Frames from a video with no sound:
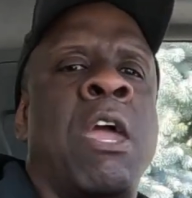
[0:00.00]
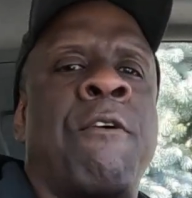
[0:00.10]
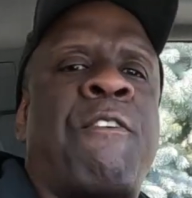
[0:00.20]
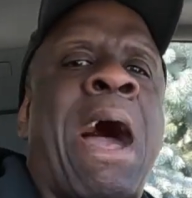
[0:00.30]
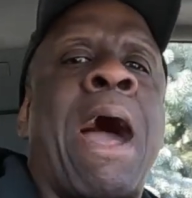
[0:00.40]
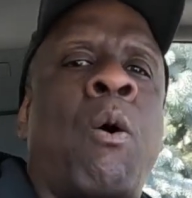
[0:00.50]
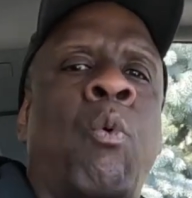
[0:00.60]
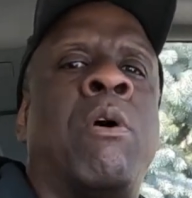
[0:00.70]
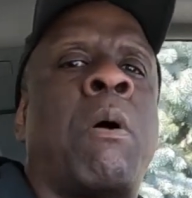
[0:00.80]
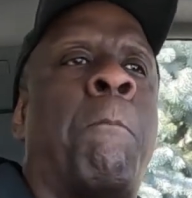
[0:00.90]
If I
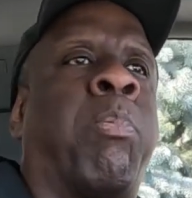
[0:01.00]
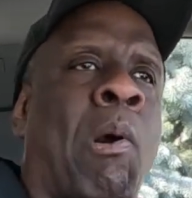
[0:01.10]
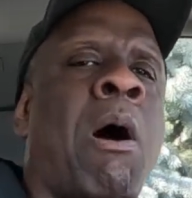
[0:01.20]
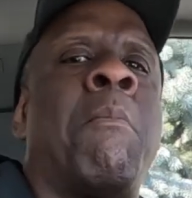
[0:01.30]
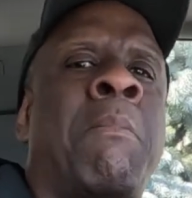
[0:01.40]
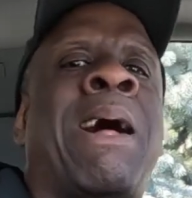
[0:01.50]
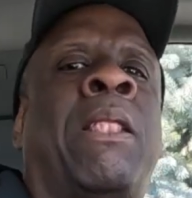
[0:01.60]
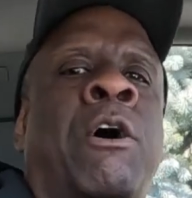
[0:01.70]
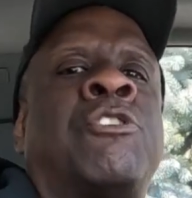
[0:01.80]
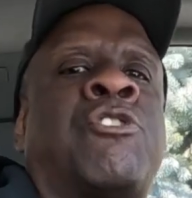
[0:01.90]
would have brought my
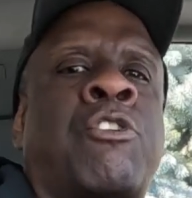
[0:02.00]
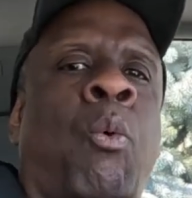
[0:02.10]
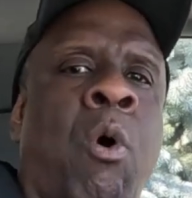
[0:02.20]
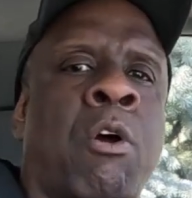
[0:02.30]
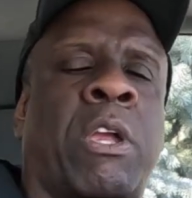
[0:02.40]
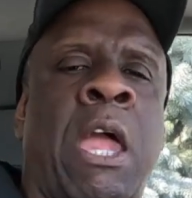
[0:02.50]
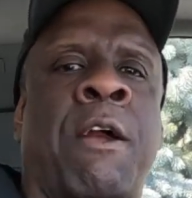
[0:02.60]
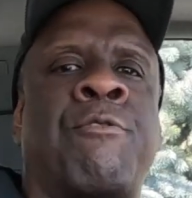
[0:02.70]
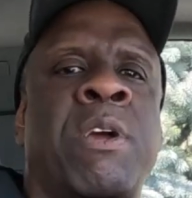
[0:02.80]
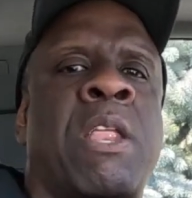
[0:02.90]
lunch to work
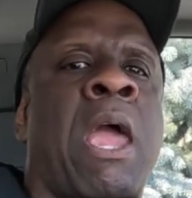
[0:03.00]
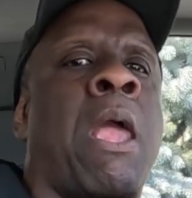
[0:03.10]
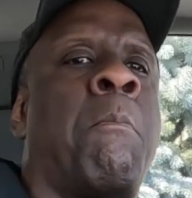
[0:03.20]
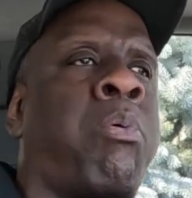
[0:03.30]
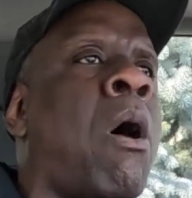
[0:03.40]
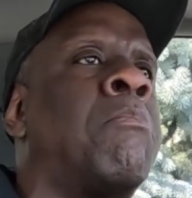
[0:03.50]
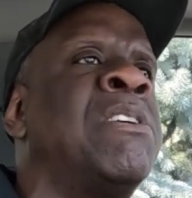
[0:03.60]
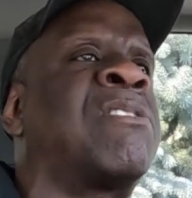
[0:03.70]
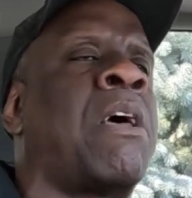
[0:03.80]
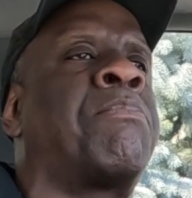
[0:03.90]
every day and brought
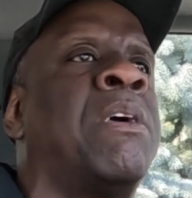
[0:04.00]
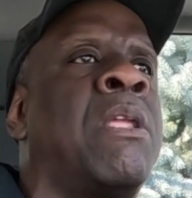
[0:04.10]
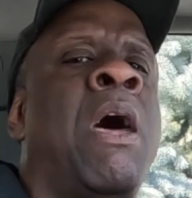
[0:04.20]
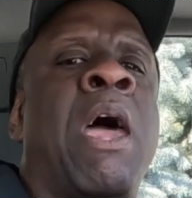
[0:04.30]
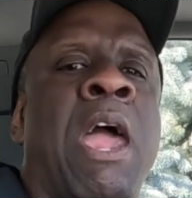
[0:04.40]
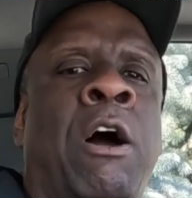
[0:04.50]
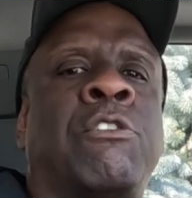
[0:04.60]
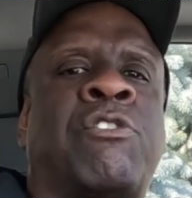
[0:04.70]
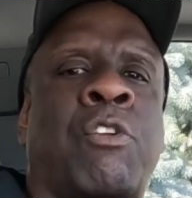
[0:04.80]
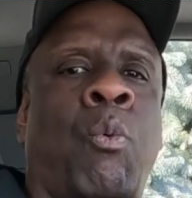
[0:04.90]
me something
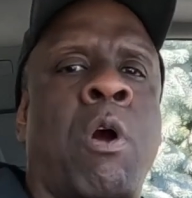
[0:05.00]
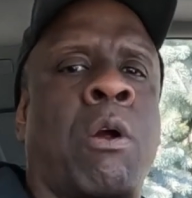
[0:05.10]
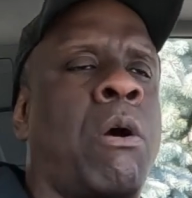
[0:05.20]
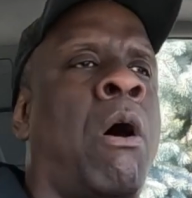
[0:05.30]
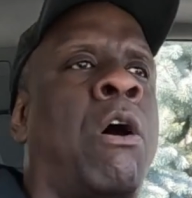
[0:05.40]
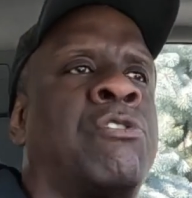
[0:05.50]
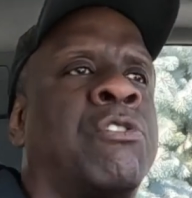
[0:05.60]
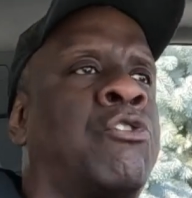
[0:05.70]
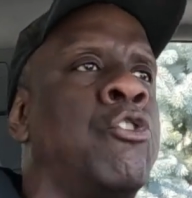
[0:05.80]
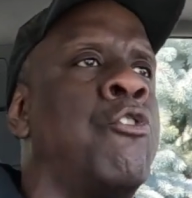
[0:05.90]
else to work
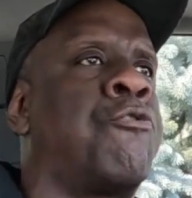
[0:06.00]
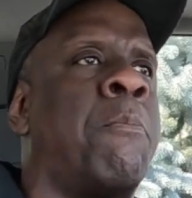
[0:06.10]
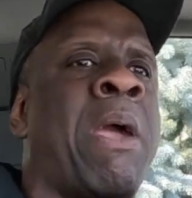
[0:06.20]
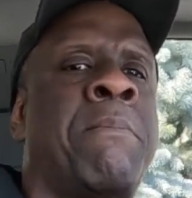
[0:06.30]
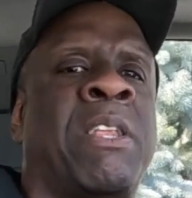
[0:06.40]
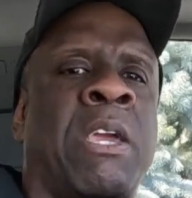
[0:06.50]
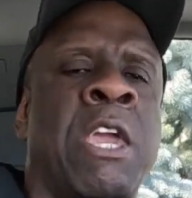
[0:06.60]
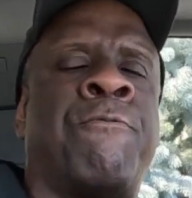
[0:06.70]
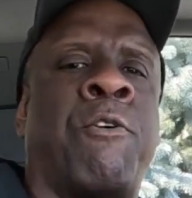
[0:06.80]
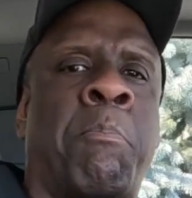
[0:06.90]
also too, for maybe to
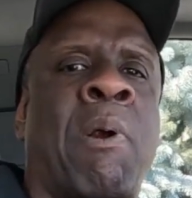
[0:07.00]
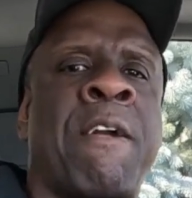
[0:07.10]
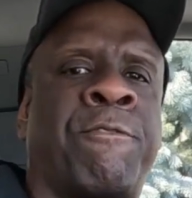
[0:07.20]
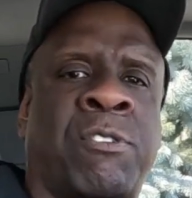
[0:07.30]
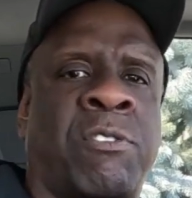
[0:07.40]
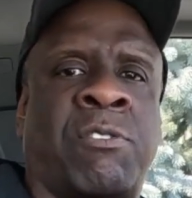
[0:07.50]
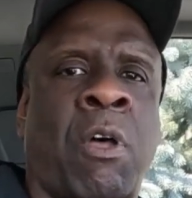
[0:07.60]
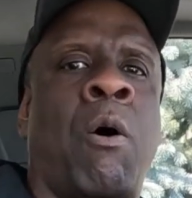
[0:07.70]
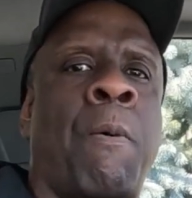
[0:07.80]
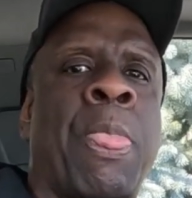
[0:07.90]
eat for breakfast or
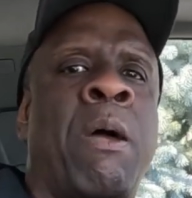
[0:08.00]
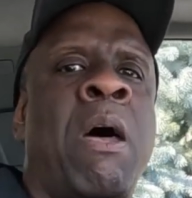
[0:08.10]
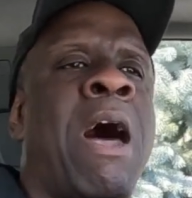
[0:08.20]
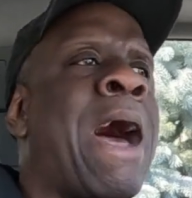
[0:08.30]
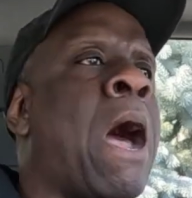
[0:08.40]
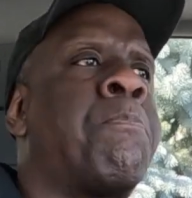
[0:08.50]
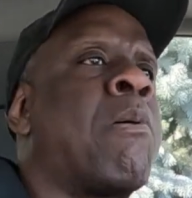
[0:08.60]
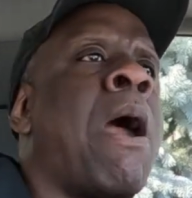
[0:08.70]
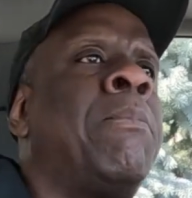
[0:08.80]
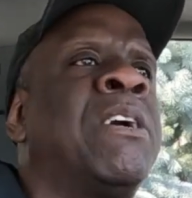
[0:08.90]
so, I
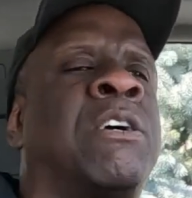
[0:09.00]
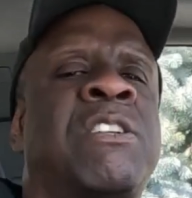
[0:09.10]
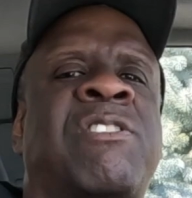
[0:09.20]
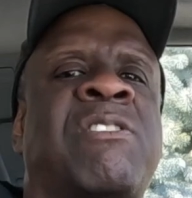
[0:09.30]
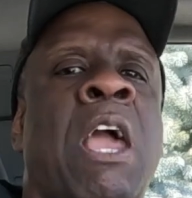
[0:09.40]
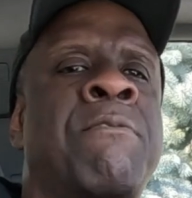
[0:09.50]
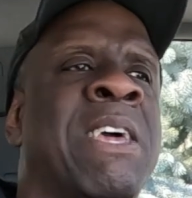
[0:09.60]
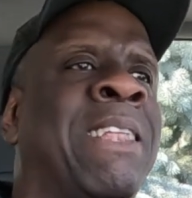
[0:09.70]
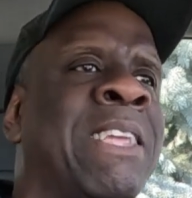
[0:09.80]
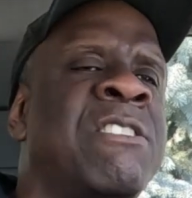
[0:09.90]
probably could have
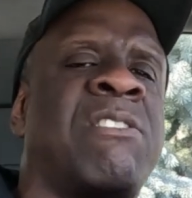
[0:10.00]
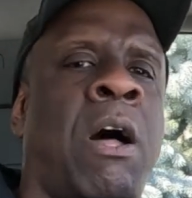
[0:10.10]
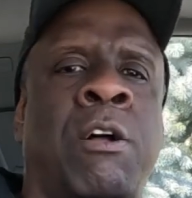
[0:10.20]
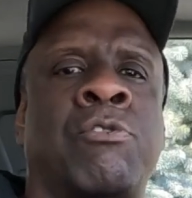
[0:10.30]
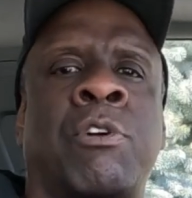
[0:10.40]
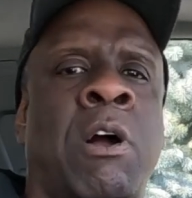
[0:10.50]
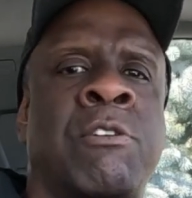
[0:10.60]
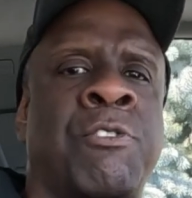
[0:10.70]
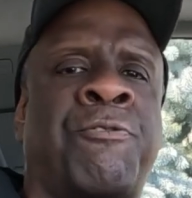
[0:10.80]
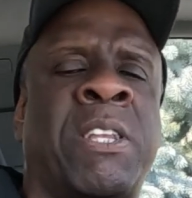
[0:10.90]
saved at least $100 or
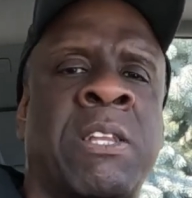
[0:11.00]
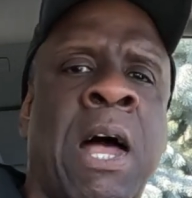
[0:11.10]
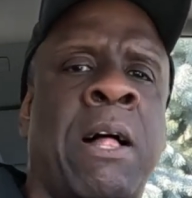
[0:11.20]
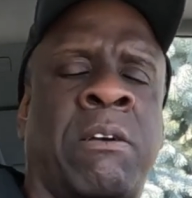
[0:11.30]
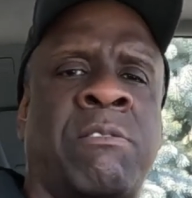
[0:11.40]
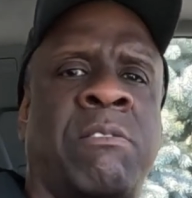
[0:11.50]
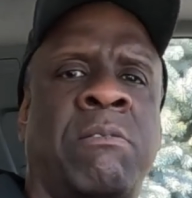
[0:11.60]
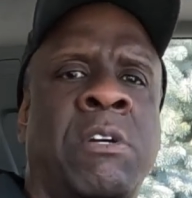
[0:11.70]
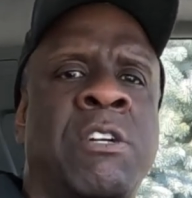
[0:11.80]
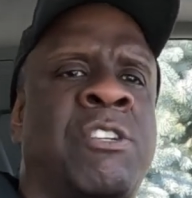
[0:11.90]

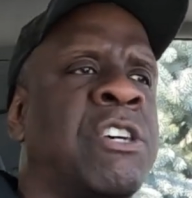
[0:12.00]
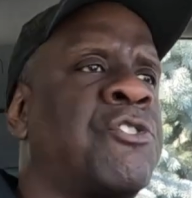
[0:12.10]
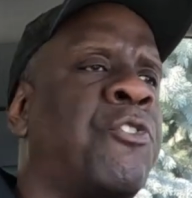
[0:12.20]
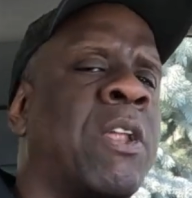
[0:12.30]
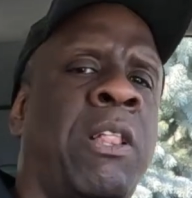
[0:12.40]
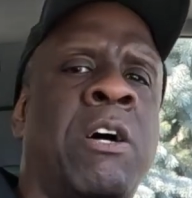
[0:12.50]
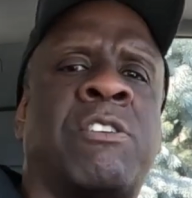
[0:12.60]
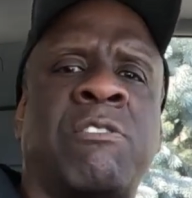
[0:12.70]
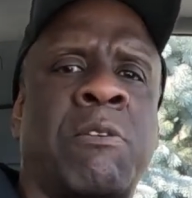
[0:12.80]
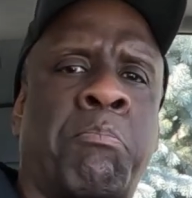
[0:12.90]
$150 just for the
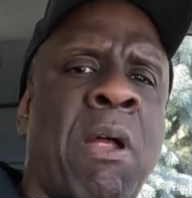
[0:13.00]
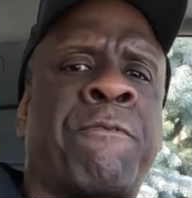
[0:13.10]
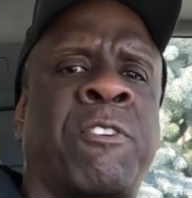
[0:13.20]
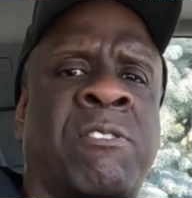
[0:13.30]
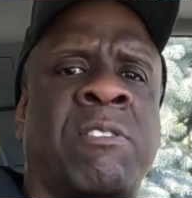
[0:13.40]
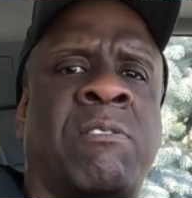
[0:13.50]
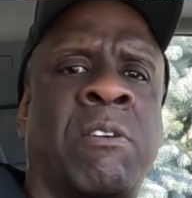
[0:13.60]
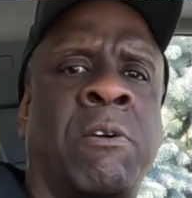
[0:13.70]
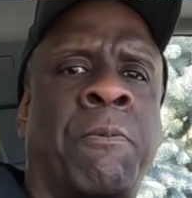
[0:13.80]
lunches and breakfasts.